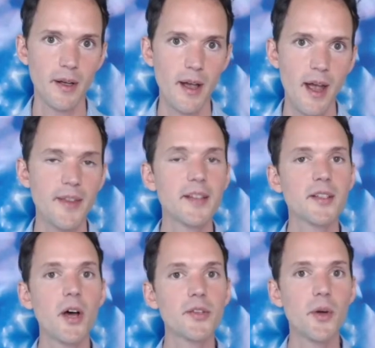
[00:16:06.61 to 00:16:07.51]
And that's
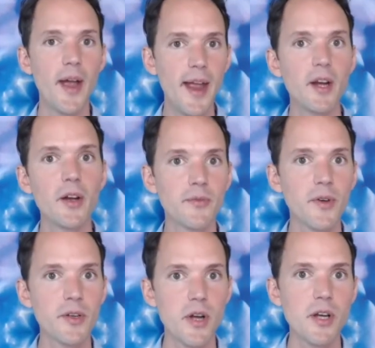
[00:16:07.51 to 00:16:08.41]
also anger and
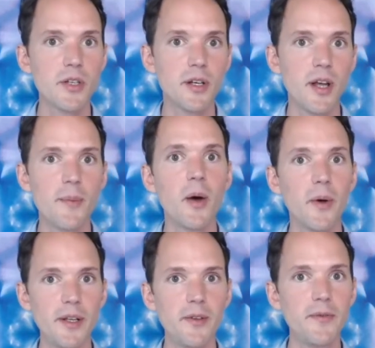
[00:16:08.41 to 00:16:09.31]
frustration about
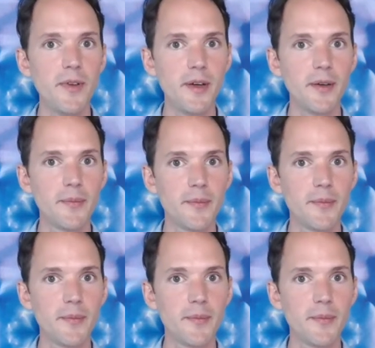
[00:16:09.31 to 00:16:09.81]
what you feel.